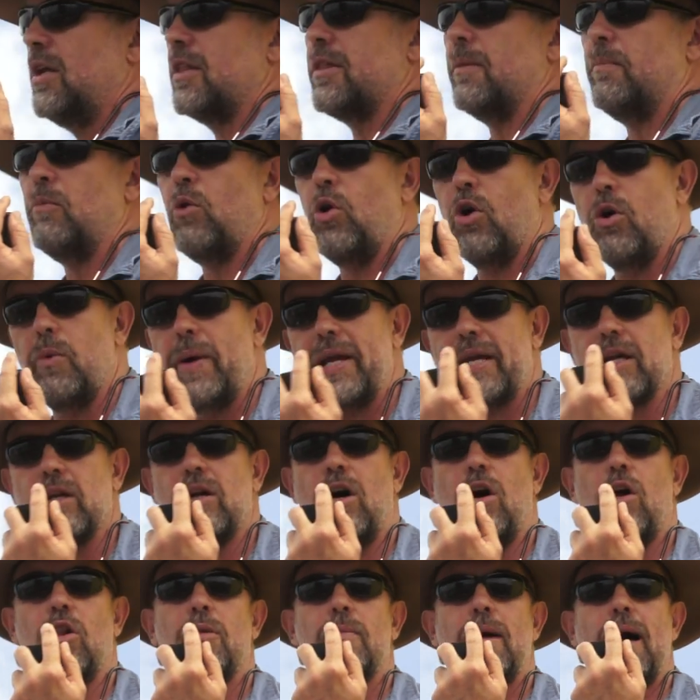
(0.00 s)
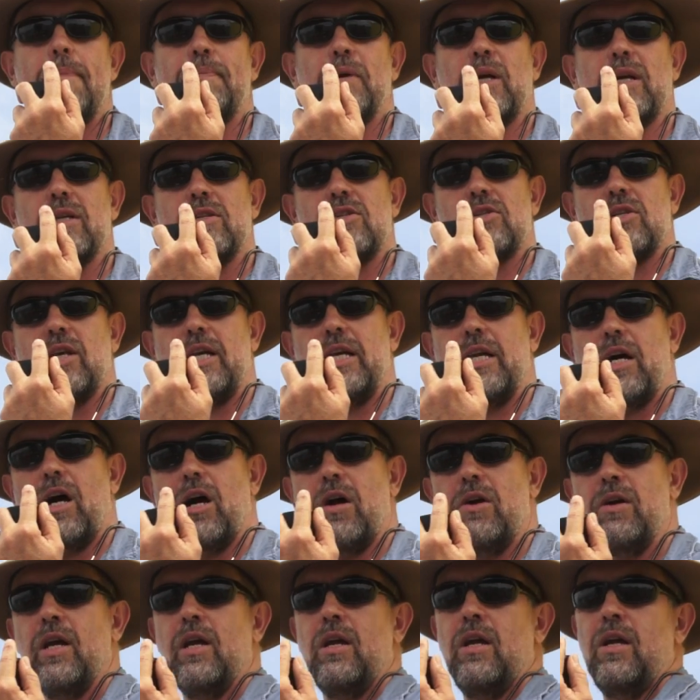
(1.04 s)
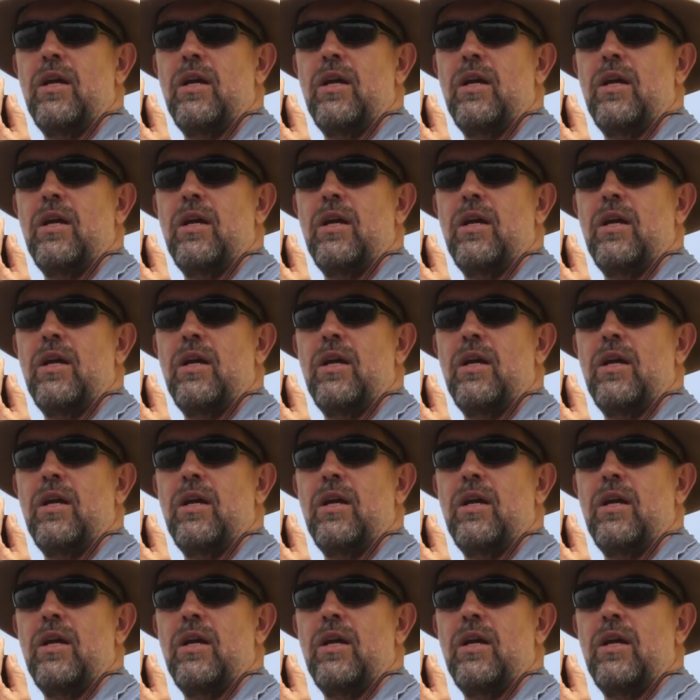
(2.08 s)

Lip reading: The more we can hold them up at Casino,